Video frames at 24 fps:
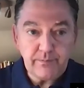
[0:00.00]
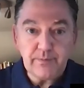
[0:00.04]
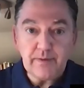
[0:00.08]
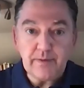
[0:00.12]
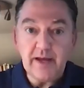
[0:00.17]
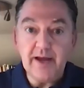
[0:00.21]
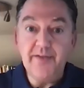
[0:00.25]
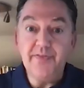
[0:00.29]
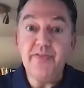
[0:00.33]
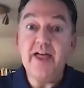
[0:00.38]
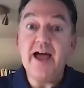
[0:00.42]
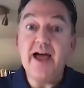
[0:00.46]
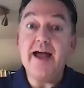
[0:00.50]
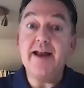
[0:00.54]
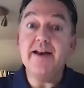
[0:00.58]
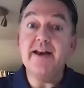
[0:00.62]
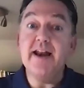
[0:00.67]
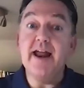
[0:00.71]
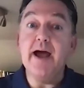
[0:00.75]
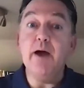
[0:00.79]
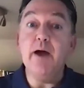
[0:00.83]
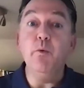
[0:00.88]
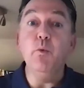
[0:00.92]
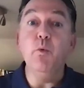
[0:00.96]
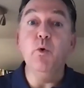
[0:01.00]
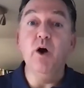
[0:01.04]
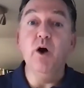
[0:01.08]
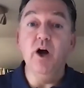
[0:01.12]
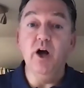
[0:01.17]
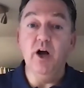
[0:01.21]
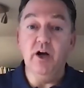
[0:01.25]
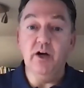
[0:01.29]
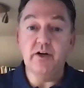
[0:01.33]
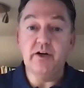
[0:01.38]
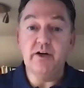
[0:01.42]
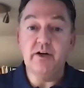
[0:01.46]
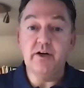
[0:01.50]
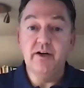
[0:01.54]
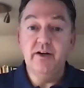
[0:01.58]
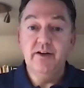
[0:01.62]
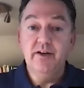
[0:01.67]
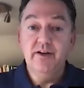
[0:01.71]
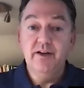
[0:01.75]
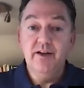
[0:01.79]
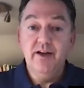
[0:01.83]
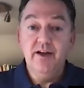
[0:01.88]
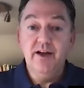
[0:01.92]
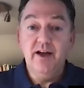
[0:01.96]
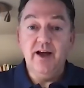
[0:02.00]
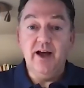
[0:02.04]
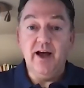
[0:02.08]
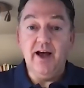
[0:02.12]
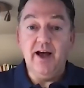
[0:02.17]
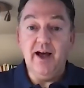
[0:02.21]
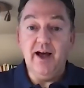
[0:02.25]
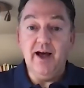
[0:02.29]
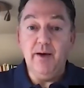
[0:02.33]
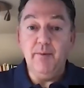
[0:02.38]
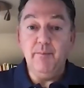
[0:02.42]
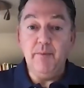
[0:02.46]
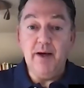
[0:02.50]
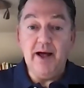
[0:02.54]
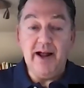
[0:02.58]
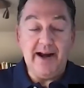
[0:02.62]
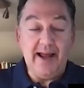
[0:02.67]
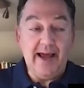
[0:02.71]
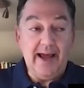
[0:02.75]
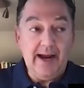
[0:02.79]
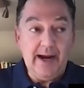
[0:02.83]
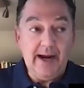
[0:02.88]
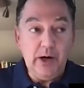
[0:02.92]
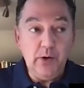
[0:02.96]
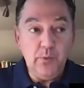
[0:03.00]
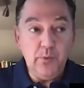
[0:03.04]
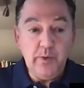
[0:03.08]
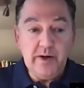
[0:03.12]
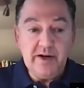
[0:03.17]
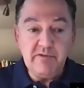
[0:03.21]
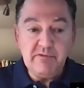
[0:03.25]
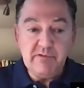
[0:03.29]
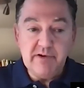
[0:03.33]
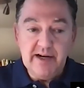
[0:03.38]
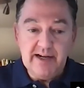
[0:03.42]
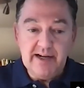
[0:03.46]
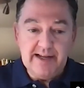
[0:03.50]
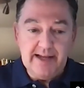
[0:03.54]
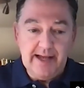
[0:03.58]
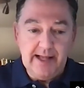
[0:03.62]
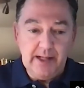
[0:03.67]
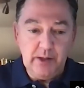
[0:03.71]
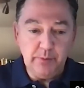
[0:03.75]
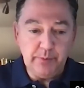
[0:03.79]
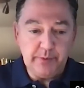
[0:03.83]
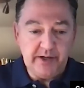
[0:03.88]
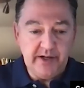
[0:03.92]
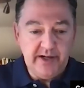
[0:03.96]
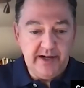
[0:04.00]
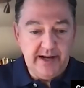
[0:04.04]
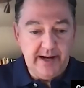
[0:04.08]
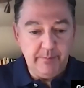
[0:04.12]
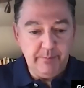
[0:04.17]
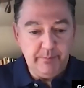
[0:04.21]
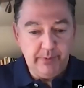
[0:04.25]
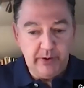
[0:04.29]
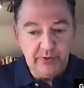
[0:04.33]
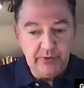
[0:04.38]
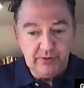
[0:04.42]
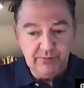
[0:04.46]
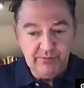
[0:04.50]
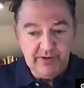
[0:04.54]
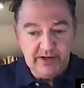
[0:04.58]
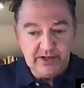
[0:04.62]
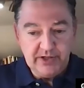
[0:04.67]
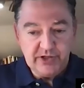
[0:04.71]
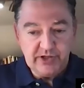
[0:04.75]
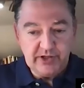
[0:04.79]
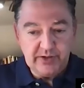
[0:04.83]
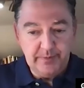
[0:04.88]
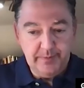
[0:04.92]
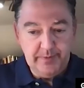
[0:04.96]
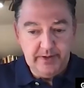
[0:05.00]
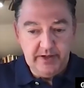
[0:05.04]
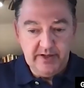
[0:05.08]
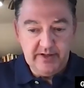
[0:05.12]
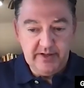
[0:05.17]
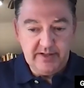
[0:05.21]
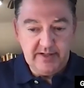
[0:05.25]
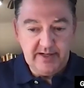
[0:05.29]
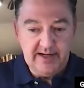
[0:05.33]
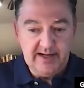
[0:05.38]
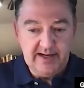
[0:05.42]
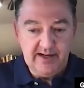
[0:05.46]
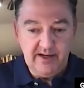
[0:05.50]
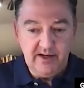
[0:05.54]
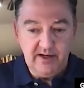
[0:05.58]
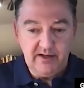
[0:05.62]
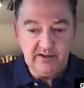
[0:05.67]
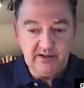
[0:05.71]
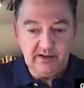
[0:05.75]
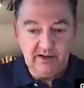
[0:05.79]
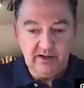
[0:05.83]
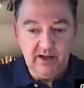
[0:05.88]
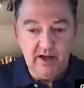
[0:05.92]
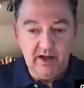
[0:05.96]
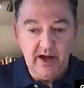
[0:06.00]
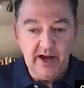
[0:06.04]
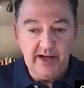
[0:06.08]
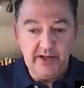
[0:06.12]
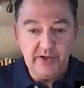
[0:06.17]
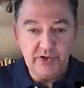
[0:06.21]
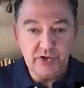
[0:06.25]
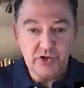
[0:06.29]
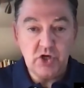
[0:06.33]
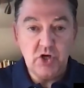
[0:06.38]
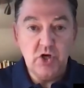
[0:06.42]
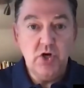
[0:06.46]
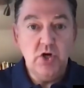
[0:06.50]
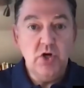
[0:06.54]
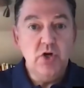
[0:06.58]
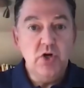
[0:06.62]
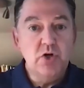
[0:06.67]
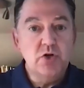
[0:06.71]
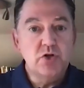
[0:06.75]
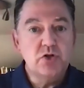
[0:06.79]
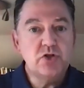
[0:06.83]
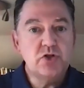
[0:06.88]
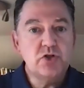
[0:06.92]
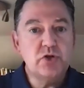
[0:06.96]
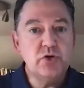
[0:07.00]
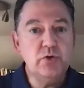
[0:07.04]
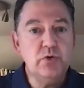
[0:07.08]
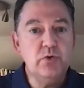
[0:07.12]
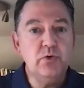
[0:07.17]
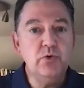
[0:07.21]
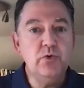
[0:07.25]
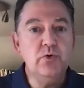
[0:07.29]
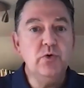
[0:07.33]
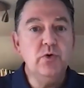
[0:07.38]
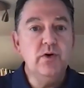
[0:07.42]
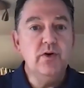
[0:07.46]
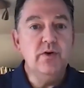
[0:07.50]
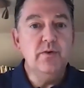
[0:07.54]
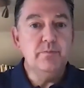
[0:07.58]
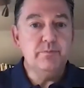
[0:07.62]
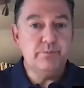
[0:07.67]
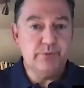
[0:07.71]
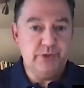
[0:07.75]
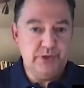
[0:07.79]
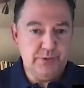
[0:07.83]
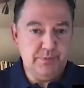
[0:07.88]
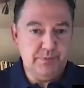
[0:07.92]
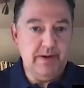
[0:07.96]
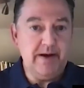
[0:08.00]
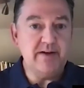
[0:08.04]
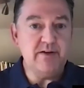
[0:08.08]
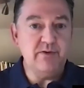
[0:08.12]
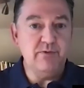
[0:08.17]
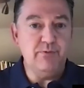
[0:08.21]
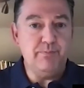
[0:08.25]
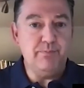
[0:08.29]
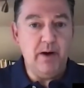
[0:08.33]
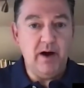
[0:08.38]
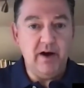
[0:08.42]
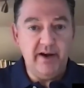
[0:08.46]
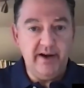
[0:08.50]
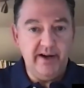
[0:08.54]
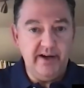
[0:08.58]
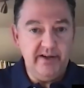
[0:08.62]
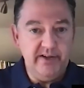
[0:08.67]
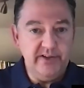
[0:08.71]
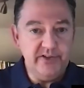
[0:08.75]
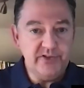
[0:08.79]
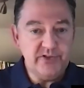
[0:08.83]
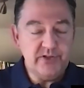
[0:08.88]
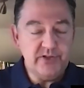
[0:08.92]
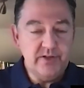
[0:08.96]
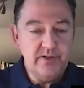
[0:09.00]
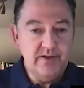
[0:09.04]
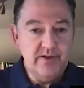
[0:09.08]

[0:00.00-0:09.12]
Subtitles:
and that network, and how we really help connect both the venture community and our clients to prospective buyers,